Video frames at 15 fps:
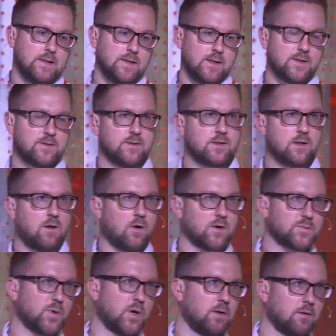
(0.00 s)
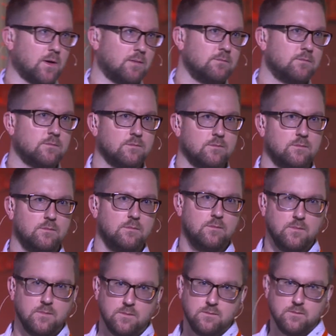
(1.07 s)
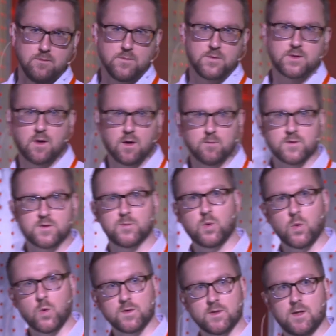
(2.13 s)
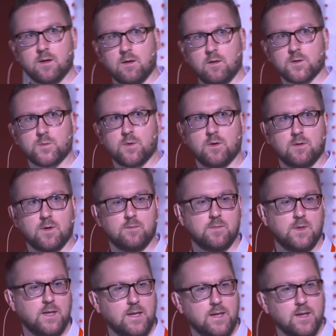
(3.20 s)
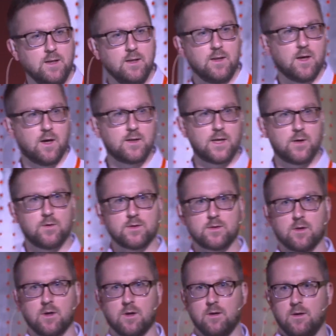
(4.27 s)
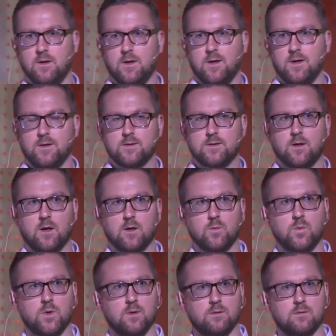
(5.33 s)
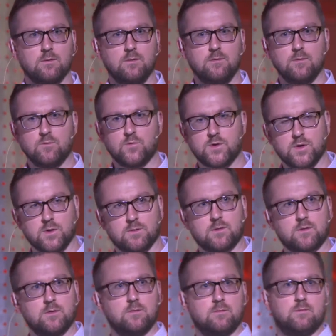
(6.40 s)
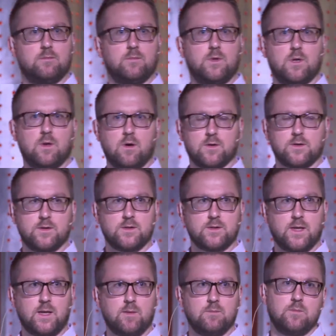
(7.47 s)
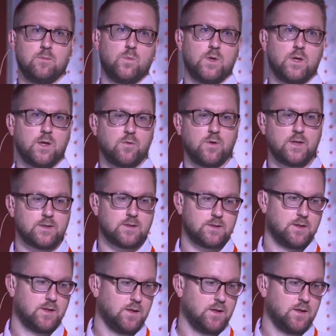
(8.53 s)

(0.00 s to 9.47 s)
This is Clark's program. Slalom is supporting Clark's program. The idea is that Slalom will reduce, Clark's team will increase.